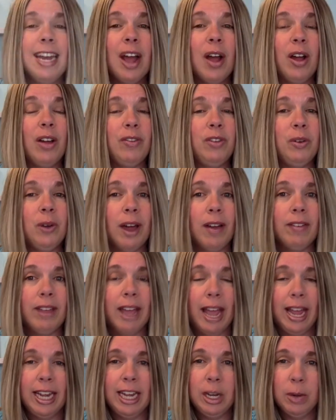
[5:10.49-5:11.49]
Now, if you have
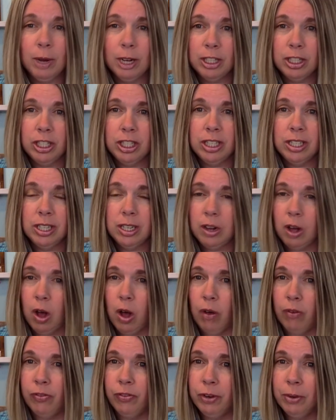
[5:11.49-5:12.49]
any questions at
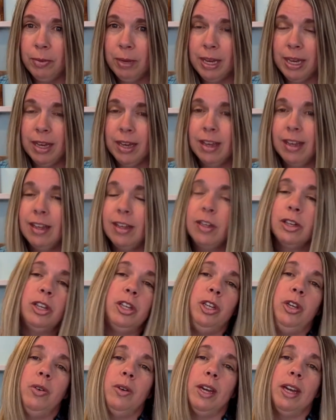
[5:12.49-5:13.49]
all for me,
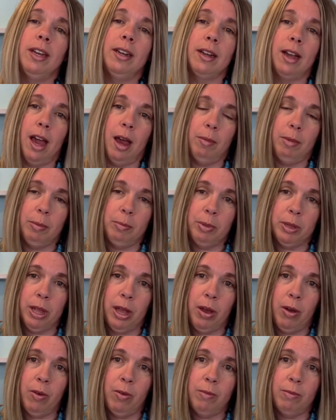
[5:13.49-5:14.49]
you can comment
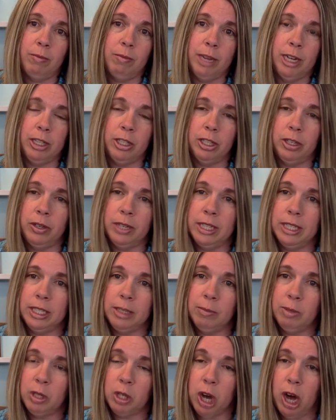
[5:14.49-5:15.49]
below. Make sure you hit
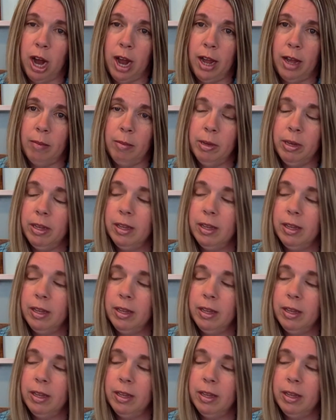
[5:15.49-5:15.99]
subscribe.